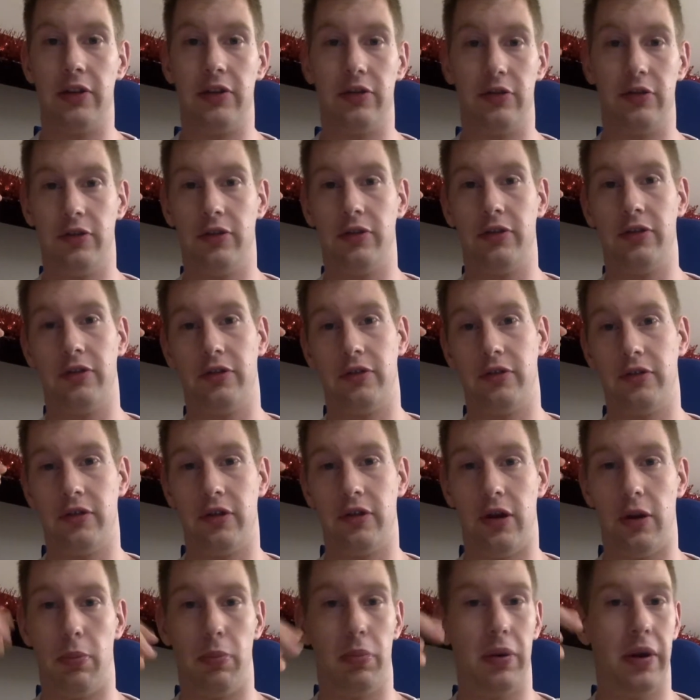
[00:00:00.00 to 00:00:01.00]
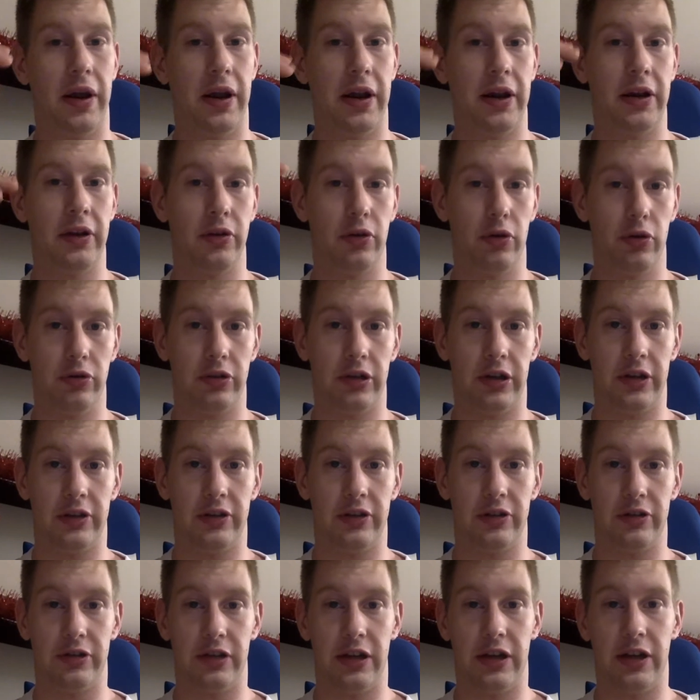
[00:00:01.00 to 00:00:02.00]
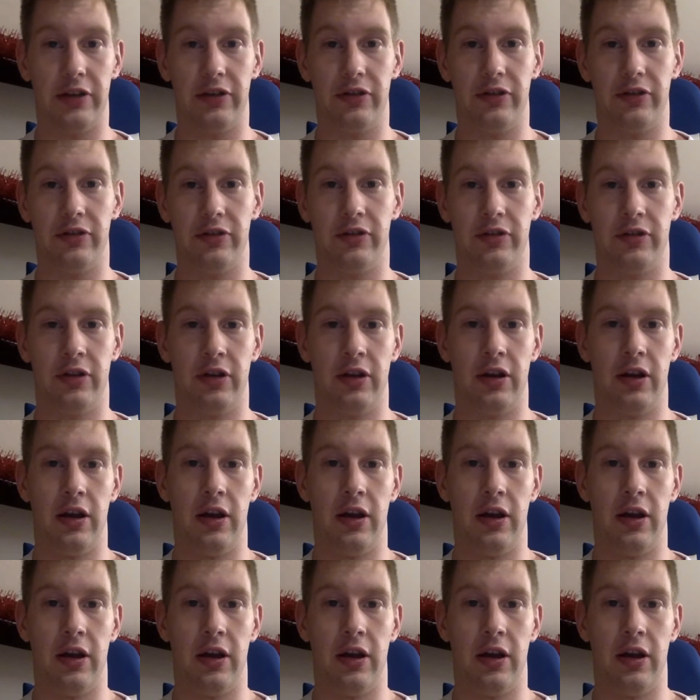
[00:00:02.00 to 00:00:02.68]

just applying those exercises